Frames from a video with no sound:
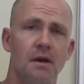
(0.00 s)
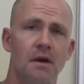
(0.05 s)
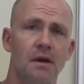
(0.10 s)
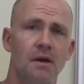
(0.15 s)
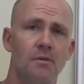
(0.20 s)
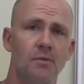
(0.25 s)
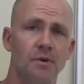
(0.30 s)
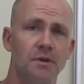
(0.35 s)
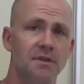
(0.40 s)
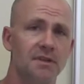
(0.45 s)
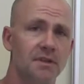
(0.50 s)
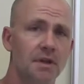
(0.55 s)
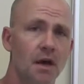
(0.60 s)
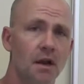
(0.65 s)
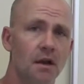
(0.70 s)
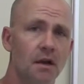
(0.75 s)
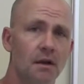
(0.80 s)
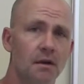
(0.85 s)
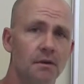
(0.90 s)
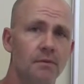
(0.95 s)
which
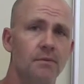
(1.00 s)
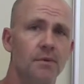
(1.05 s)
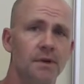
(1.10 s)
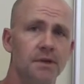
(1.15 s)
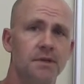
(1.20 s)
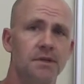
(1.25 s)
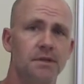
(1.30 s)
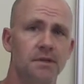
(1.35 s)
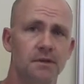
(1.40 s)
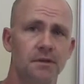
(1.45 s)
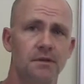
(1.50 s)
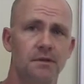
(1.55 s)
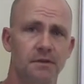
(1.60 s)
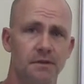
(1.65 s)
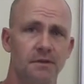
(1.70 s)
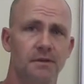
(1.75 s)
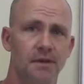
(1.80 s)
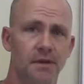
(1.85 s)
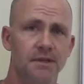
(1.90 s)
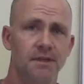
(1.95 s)

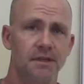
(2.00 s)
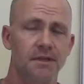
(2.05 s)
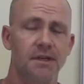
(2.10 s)
is a